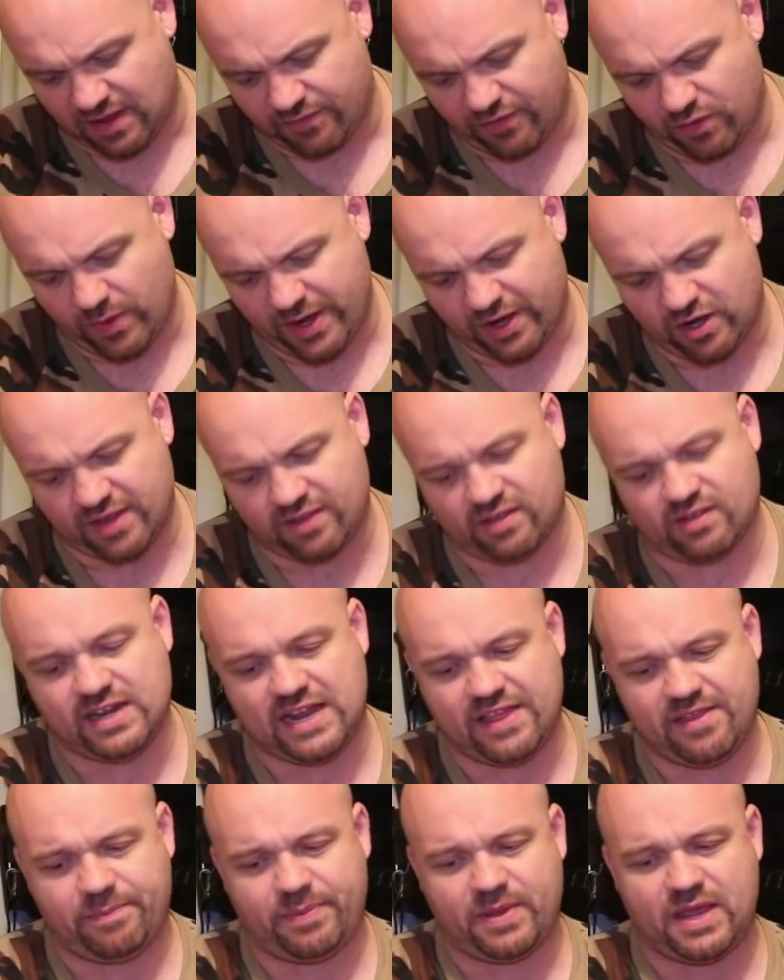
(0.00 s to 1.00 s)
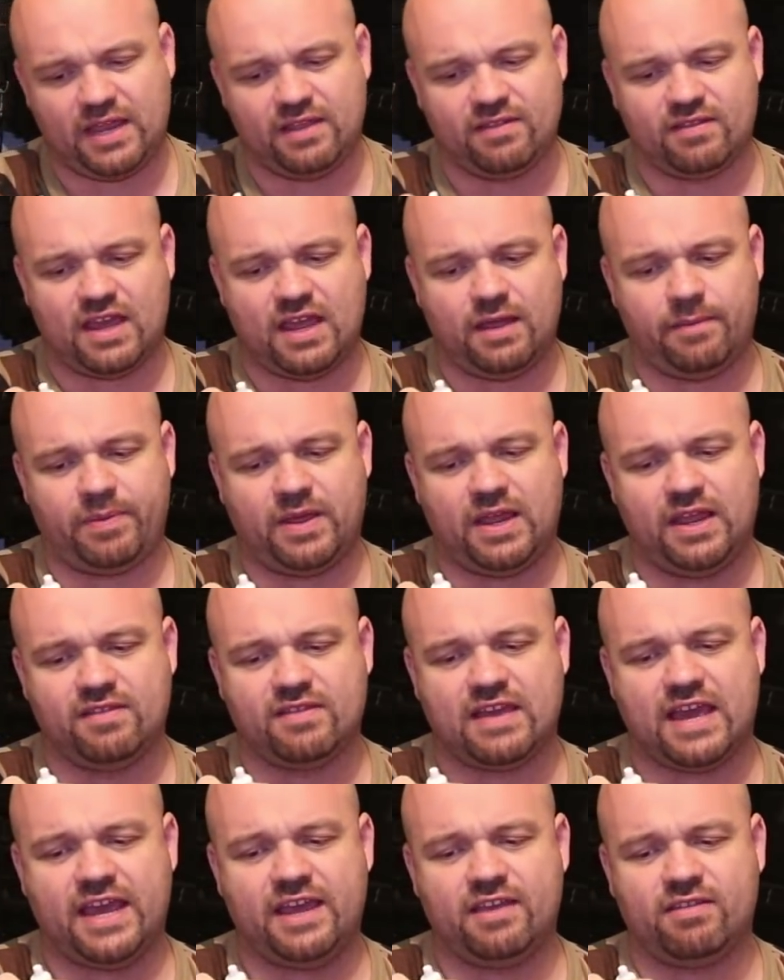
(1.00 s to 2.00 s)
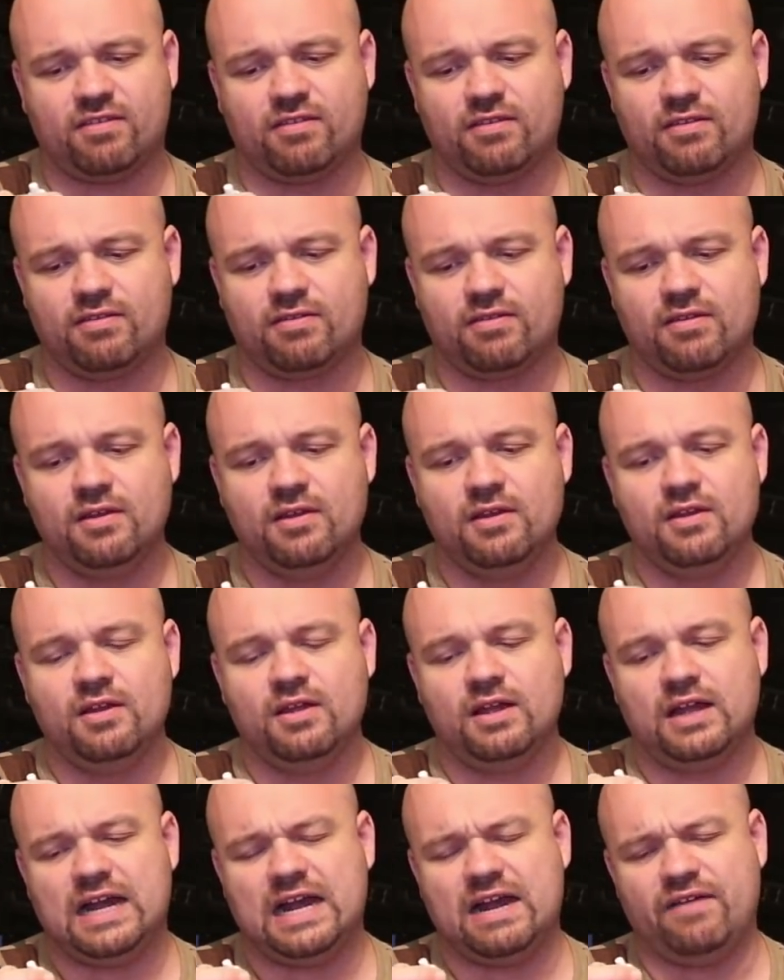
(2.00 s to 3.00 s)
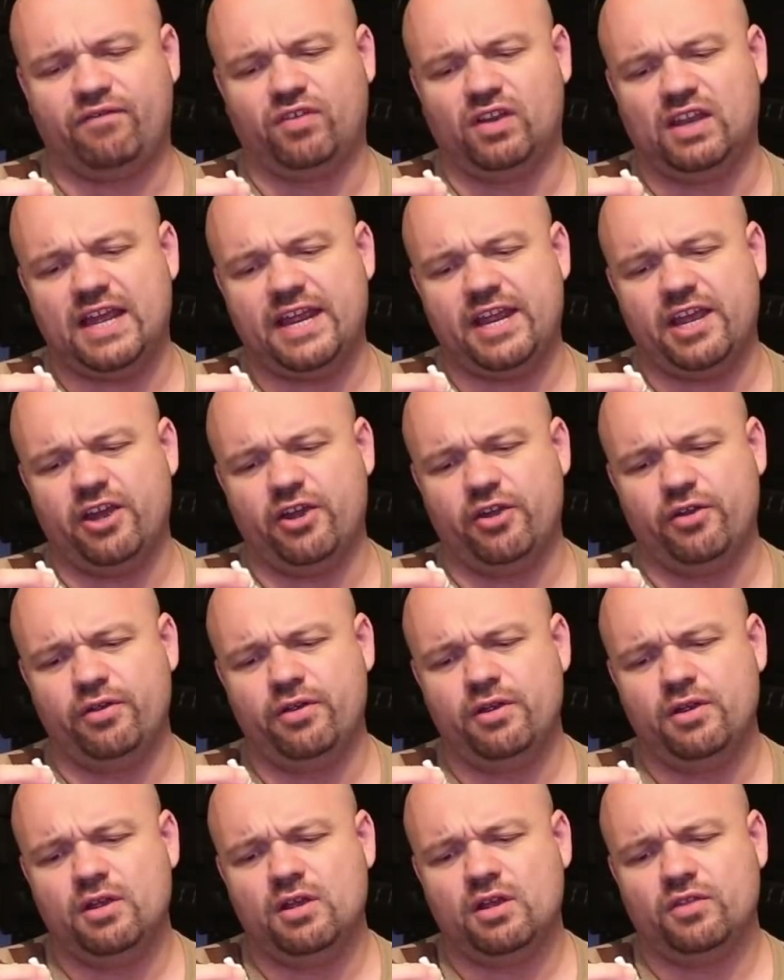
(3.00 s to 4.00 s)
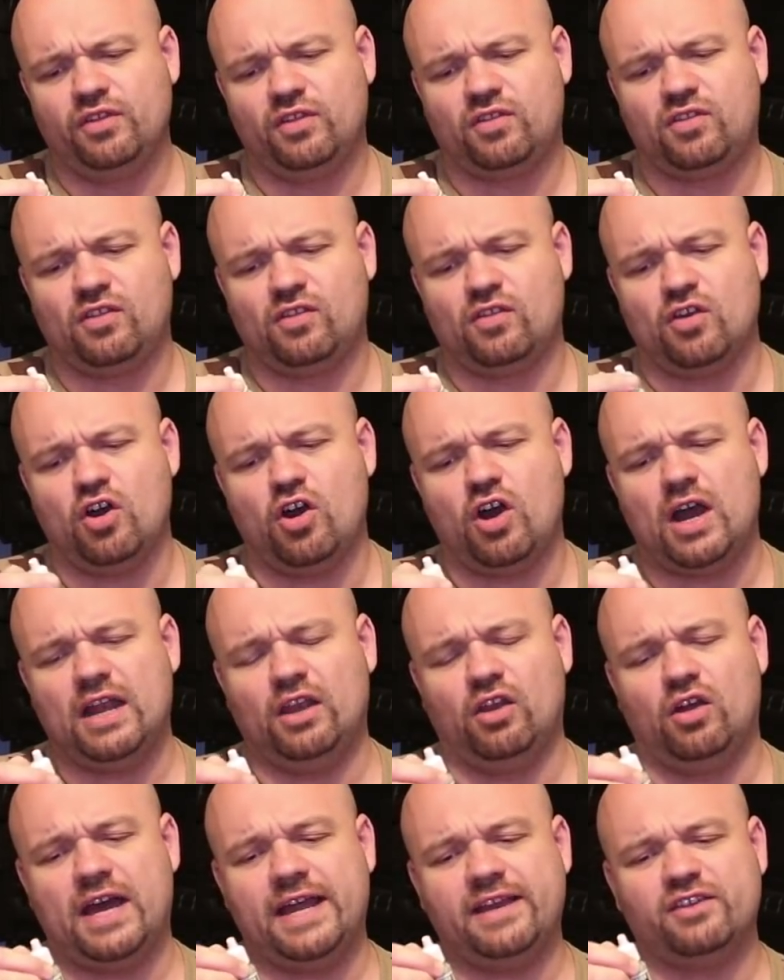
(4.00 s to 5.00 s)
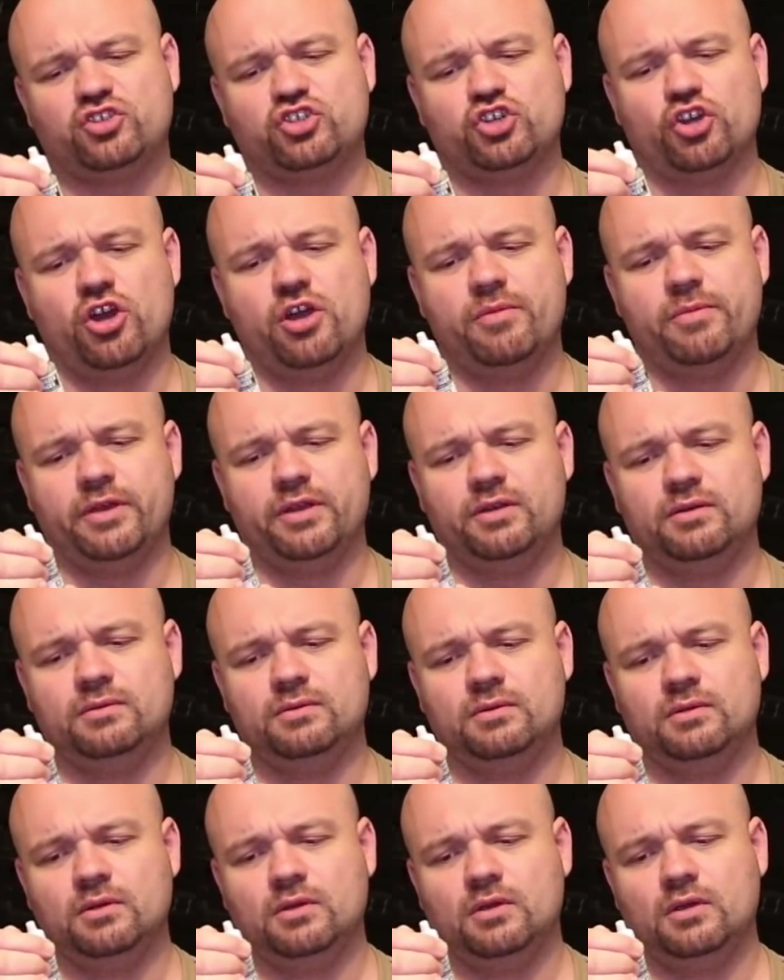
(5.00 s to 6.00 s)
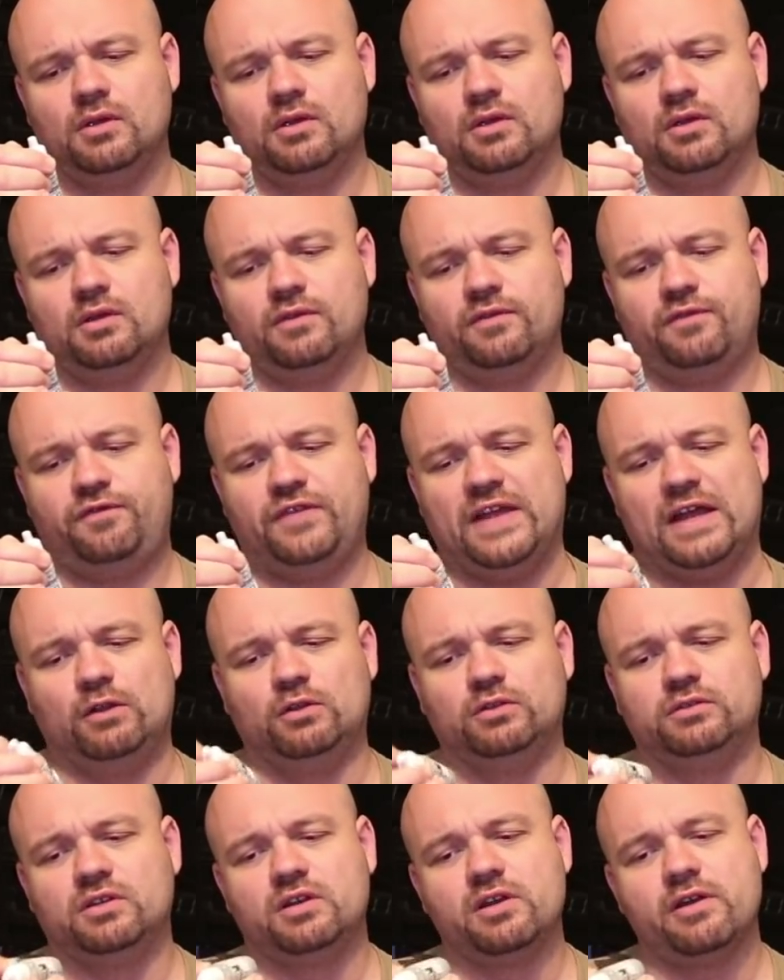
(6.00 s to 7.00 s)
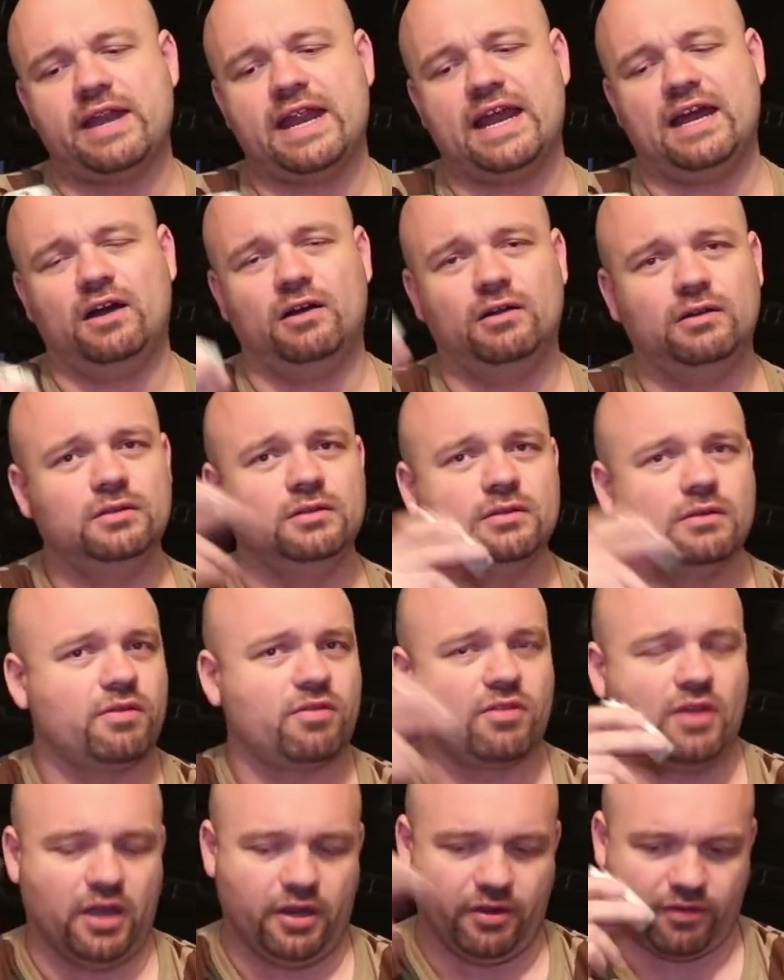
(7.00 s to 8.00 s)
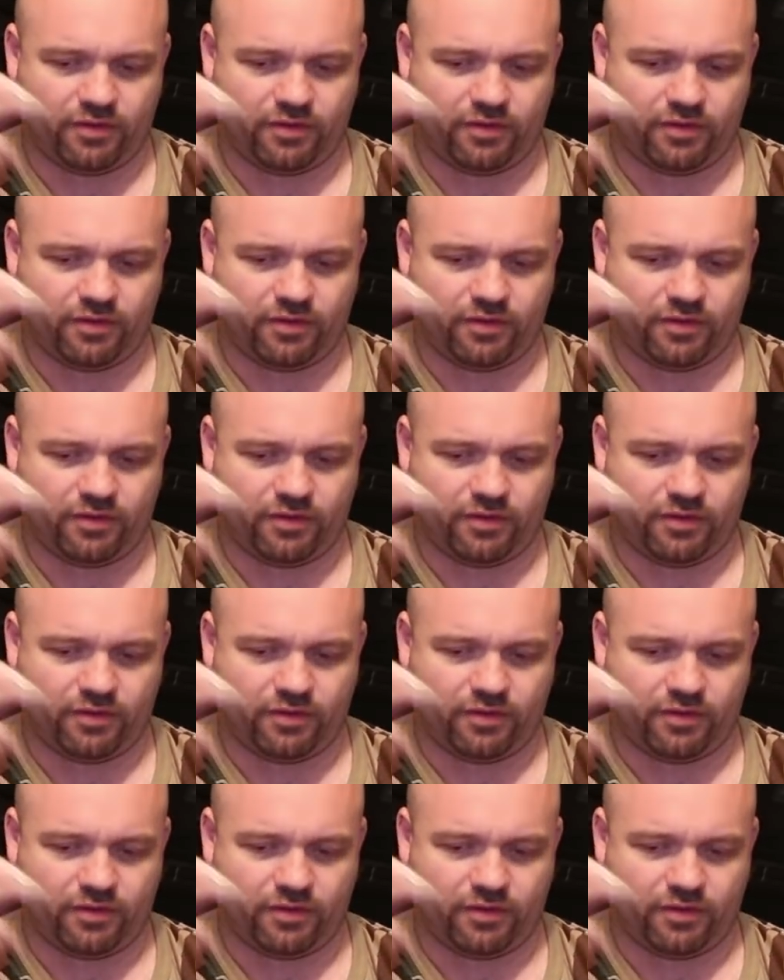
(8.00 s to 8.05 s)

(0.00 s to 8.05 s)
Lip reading: everywhere, guys. There's another Panzer Aces, Vallejo. This is highlight German Feldgrau, so